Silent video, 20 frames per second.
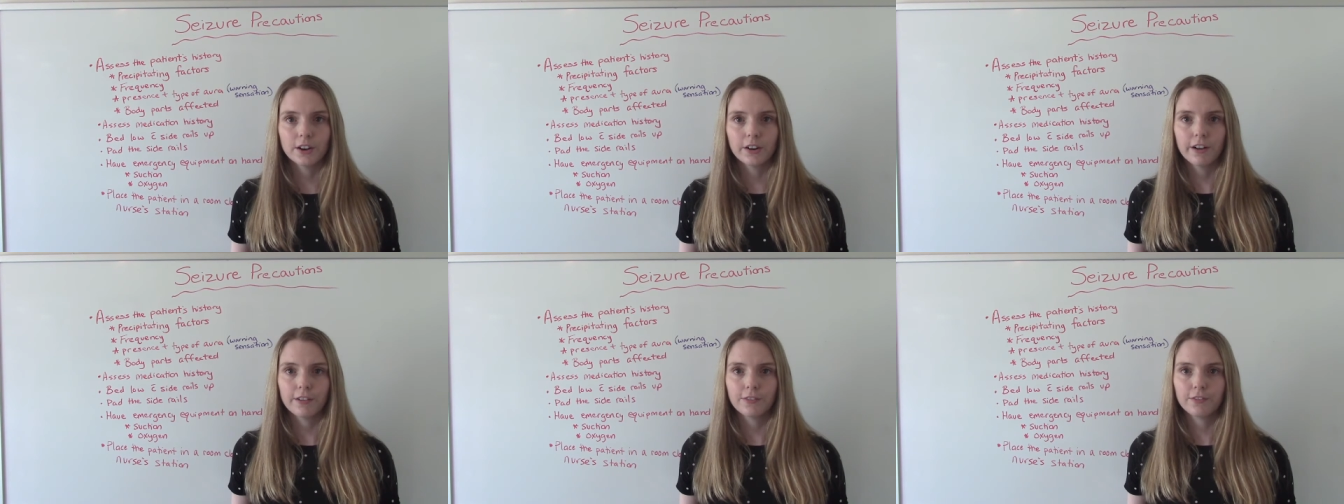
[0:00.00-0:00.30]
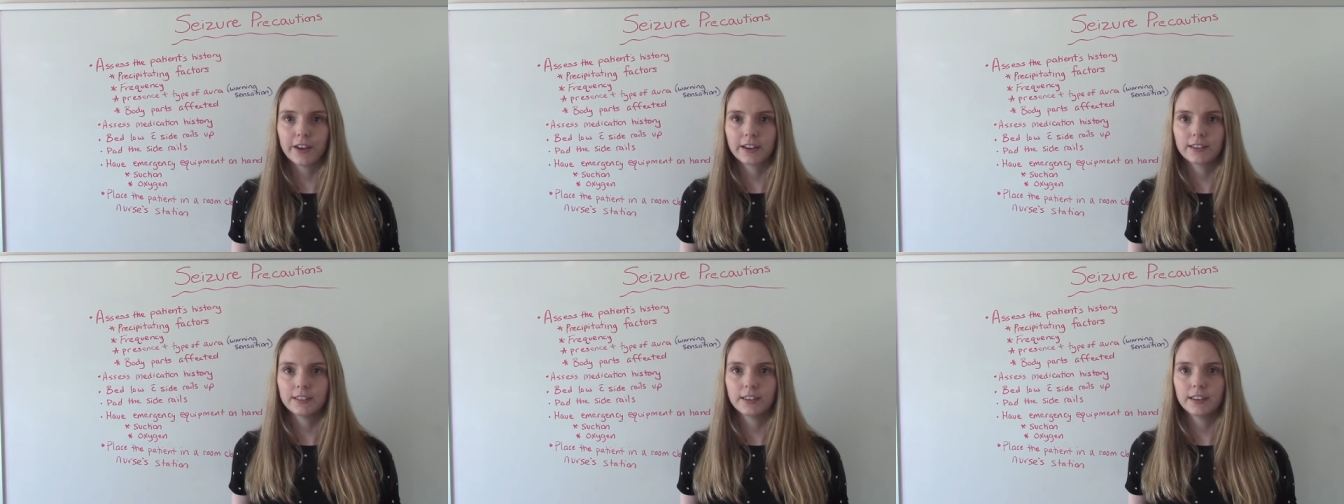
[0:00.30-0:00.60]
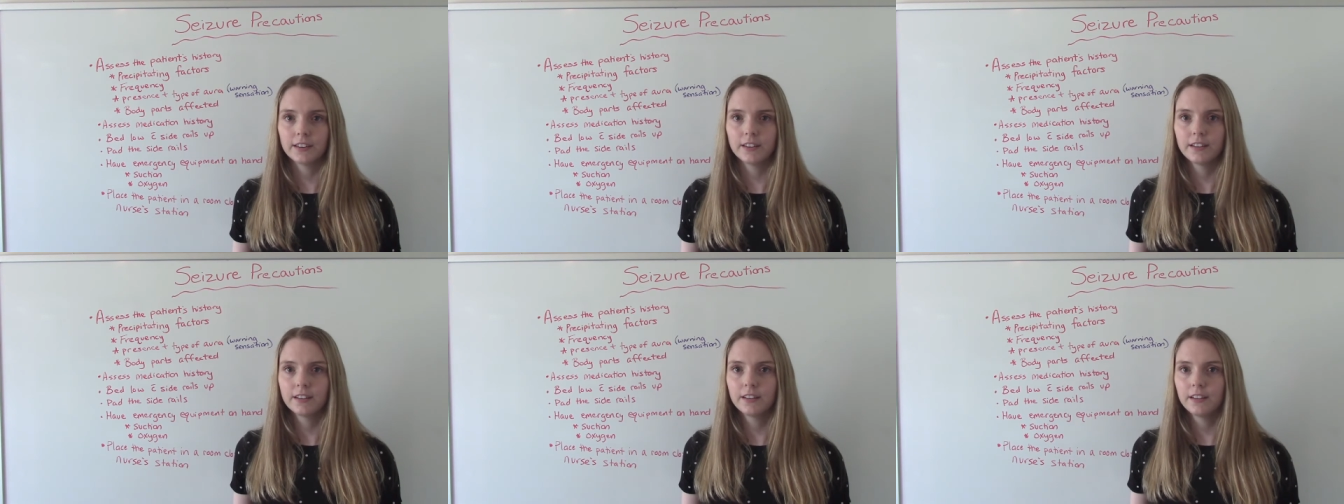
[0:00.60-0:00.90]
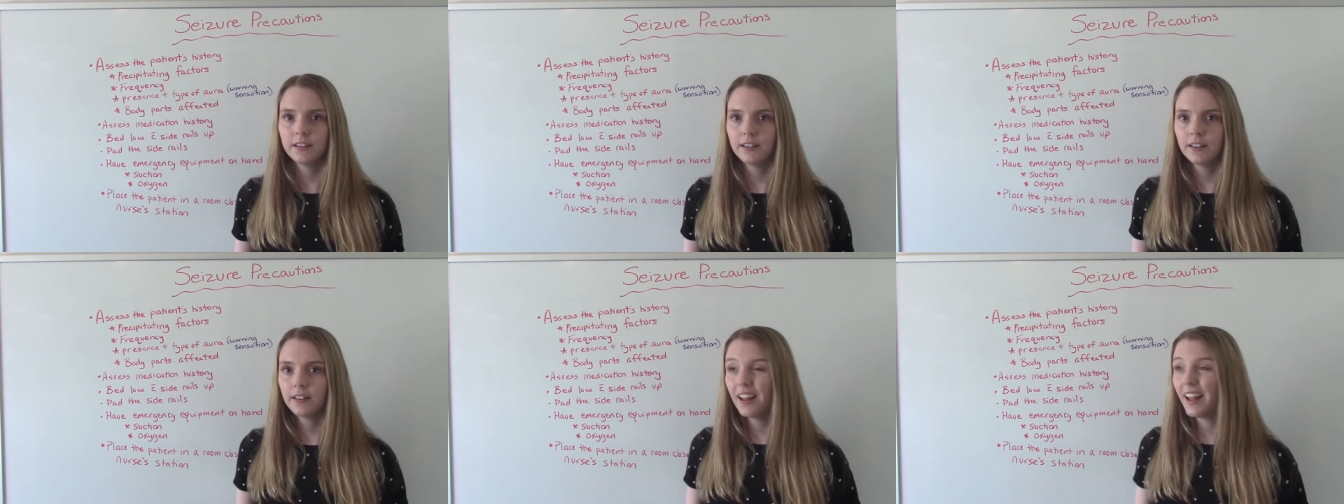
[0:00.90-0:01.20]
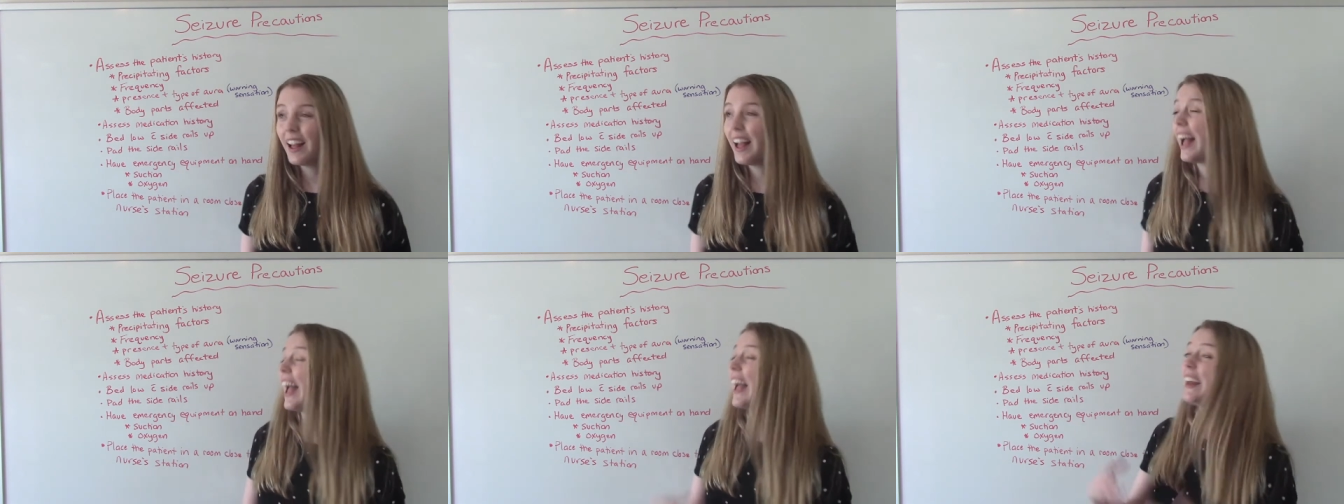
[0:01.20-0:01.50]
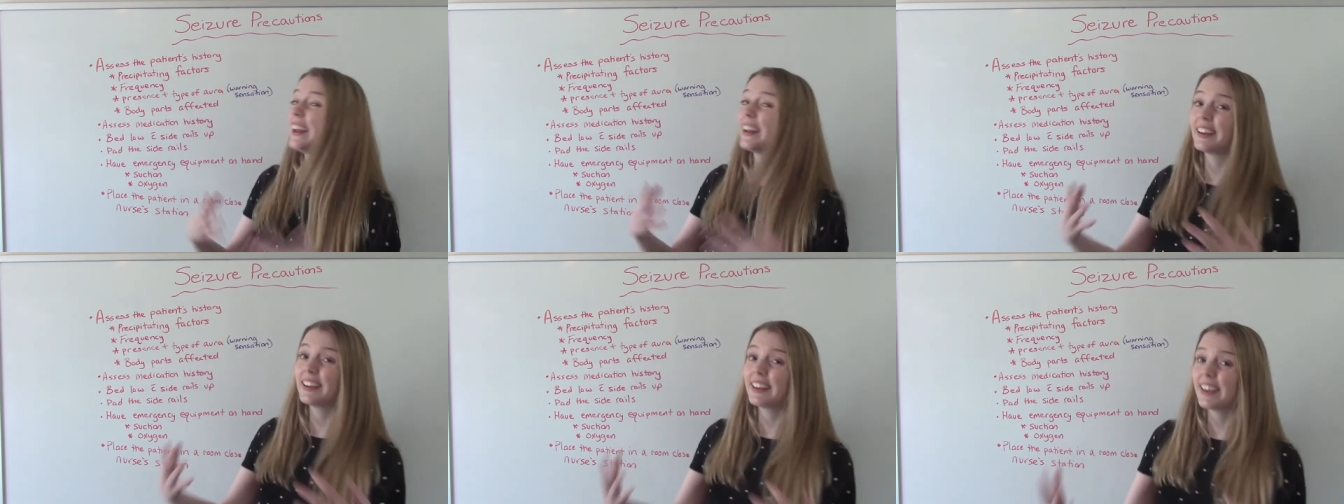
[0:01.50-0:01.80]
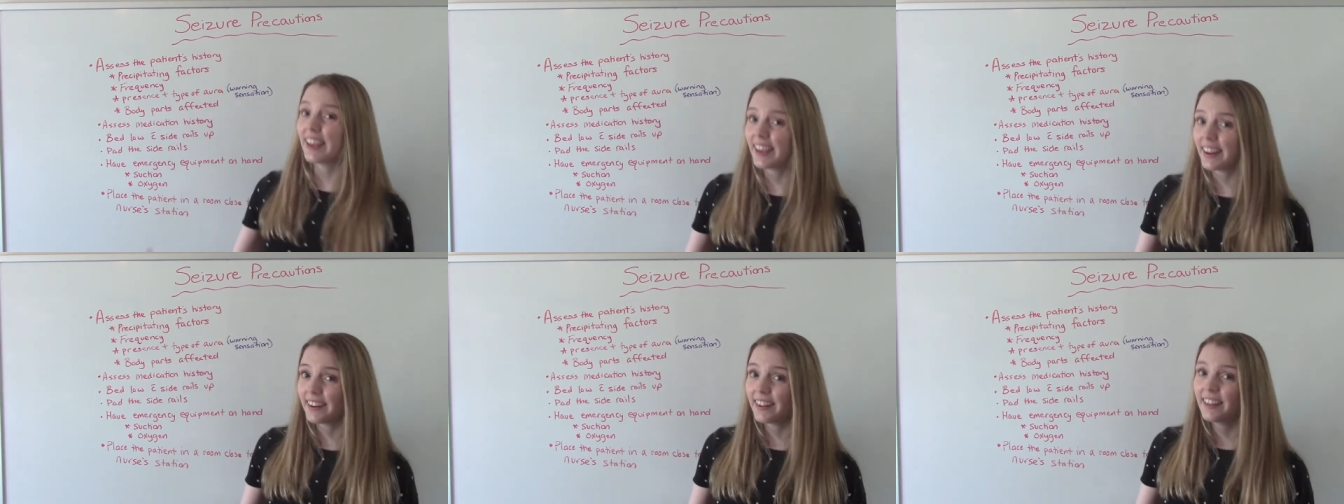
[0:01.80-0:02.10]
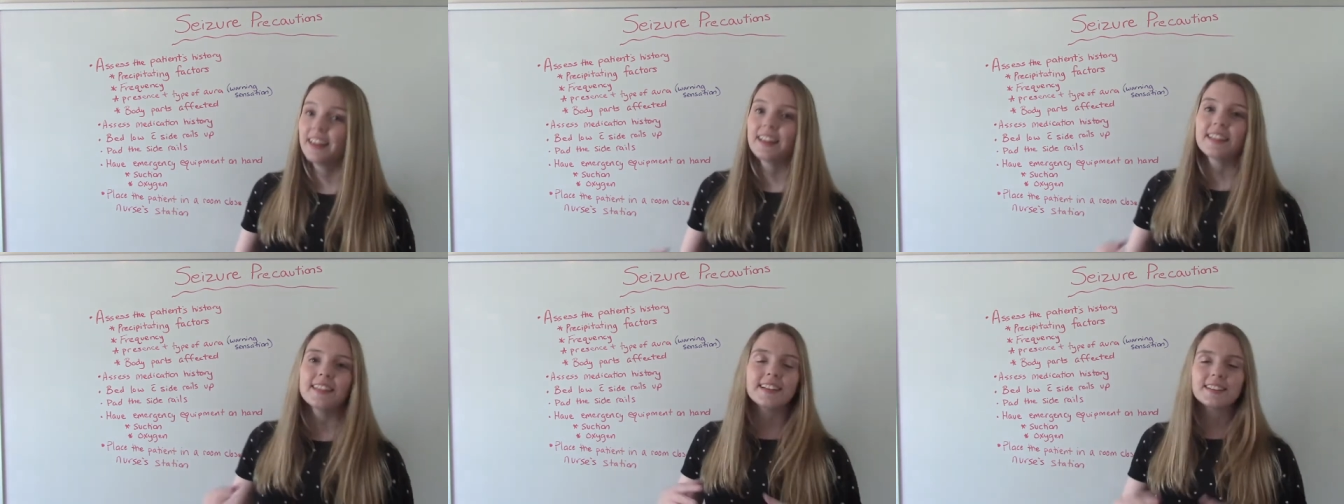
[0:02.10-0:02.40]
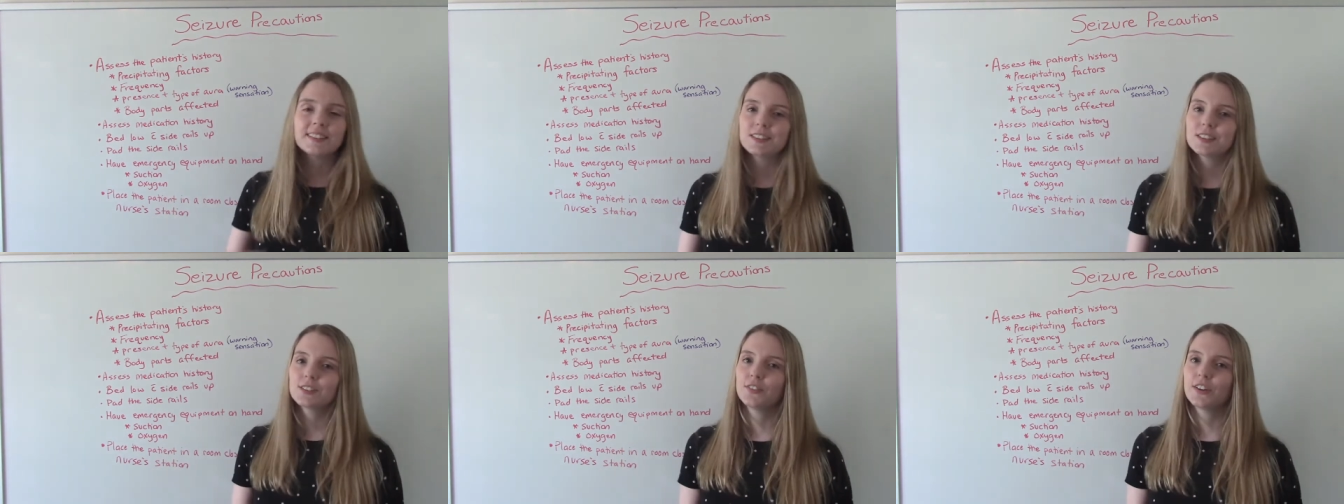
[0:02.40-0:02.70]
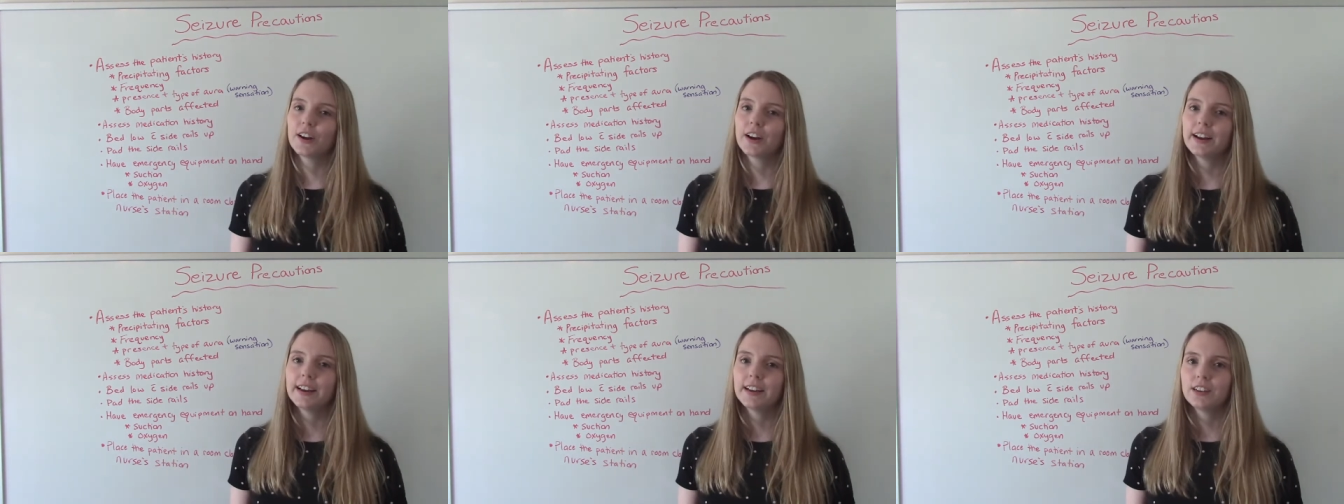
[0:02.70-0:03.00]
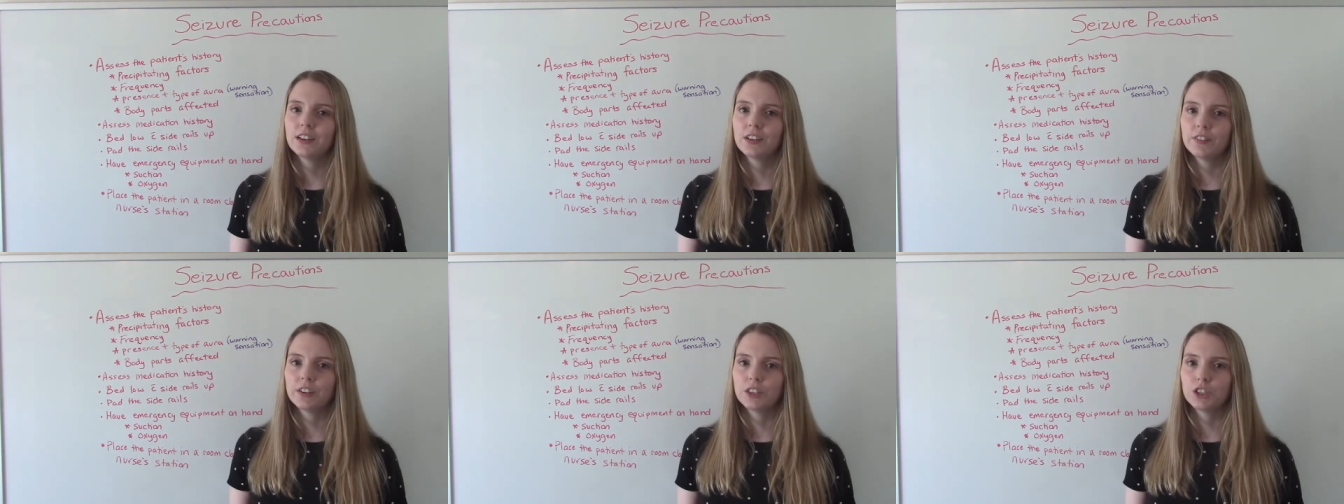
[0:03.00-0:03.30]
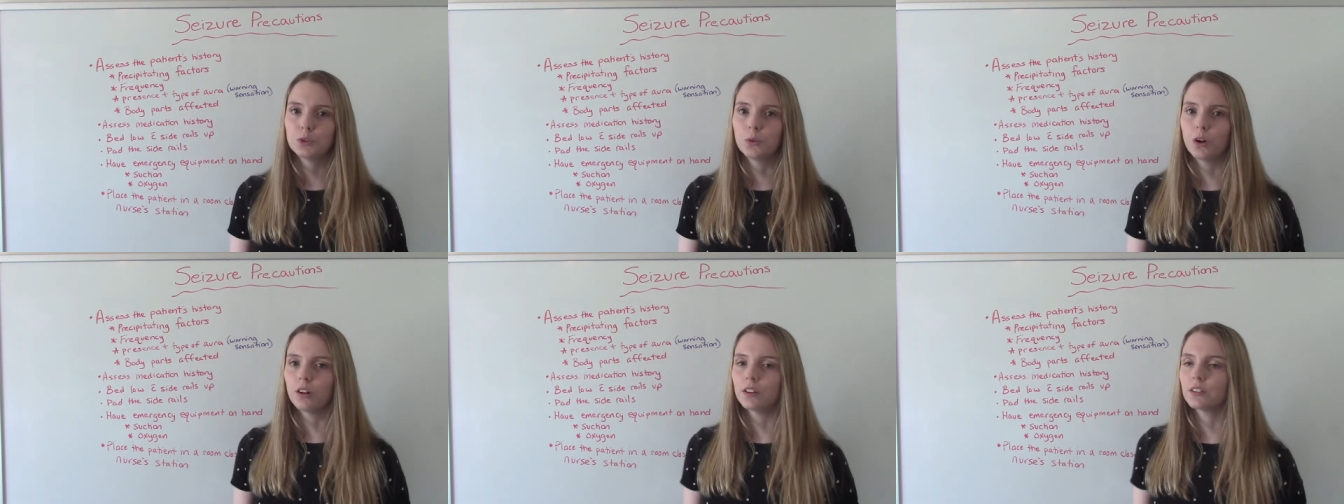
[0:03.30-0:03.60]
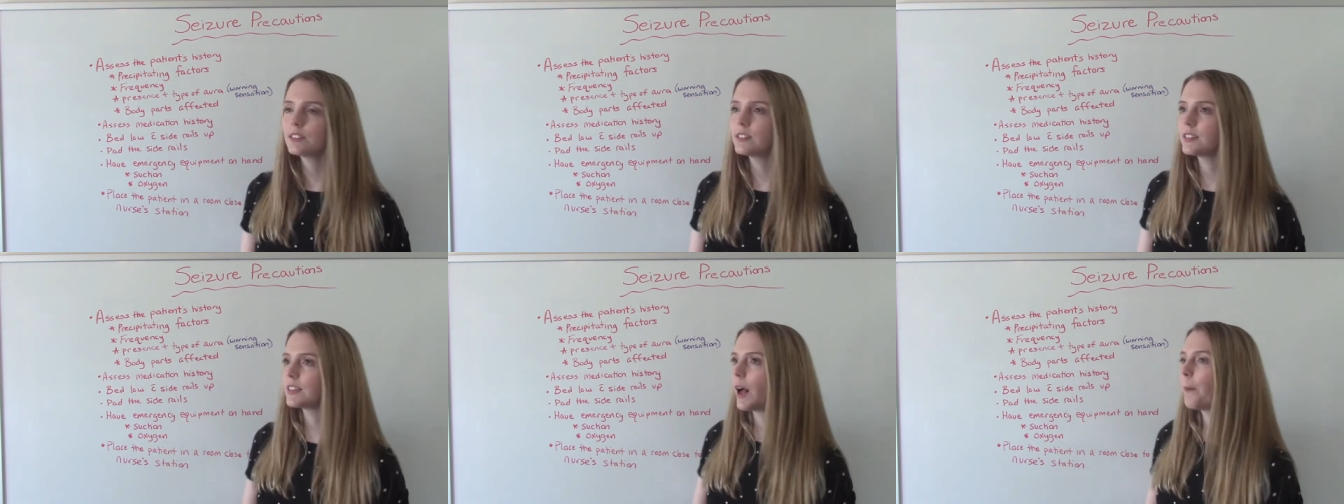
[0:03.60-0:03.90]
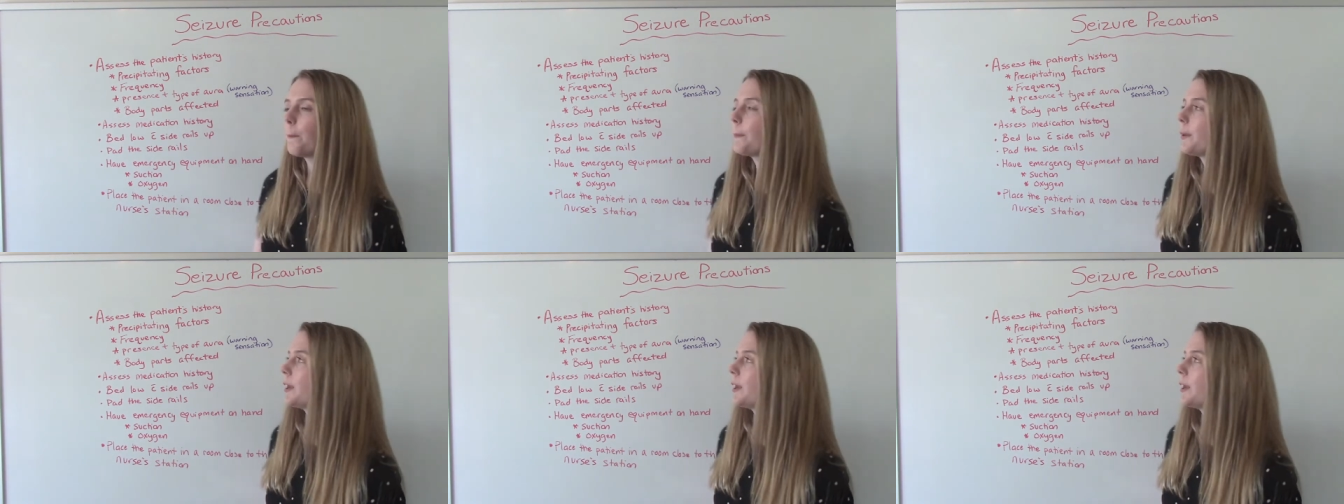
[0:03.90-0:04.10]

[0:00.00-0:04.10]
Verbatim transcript: are affected? And again, this is very individual. Some